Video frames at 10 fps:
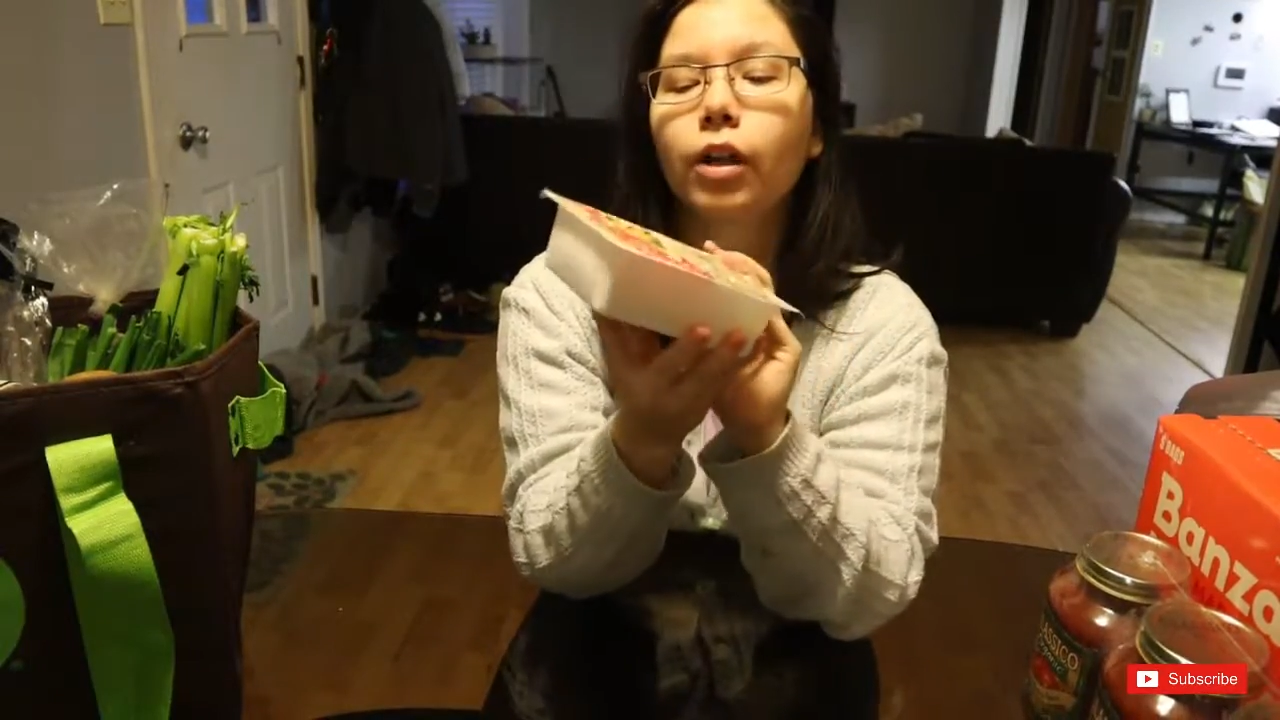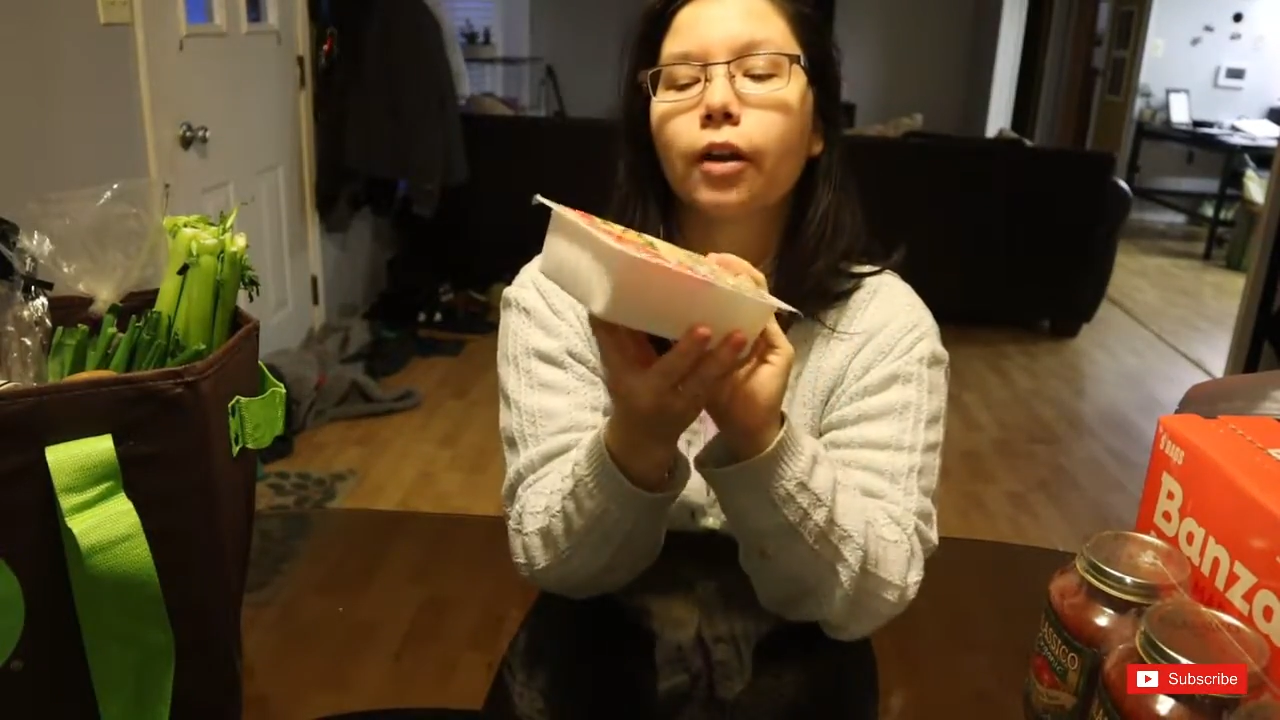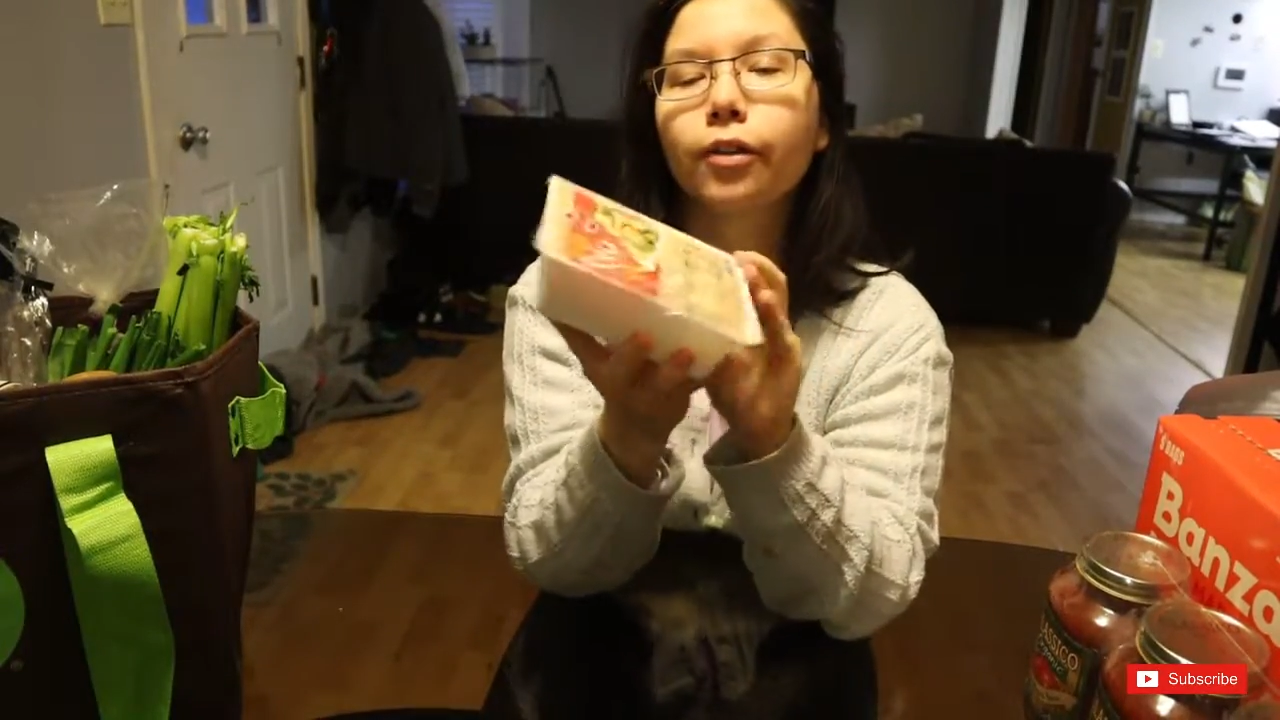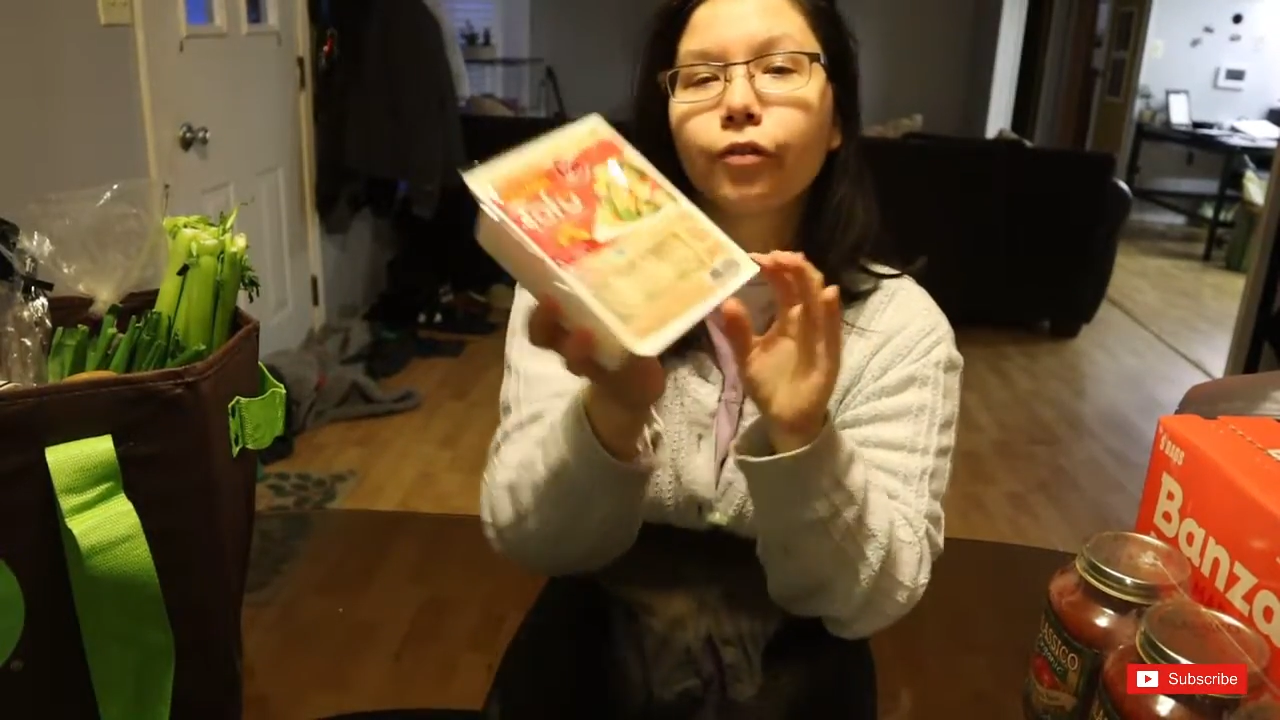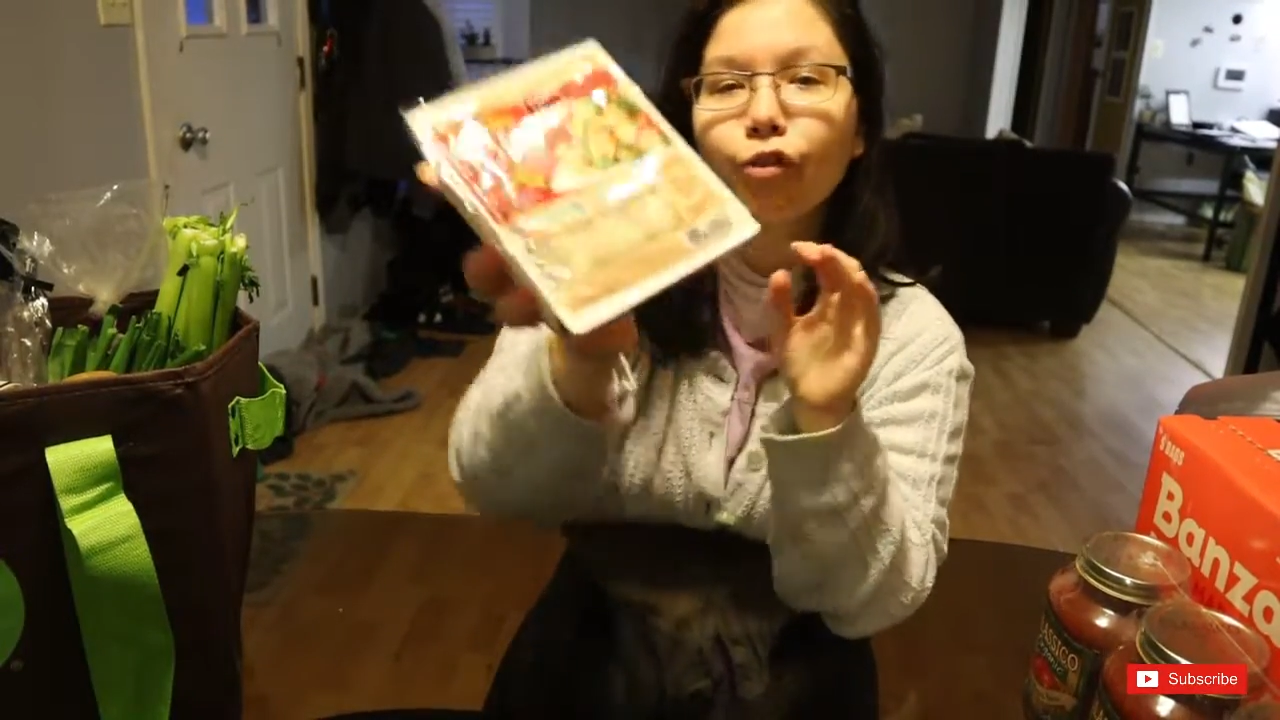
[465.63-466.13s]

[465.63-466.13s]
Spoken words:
of it out of the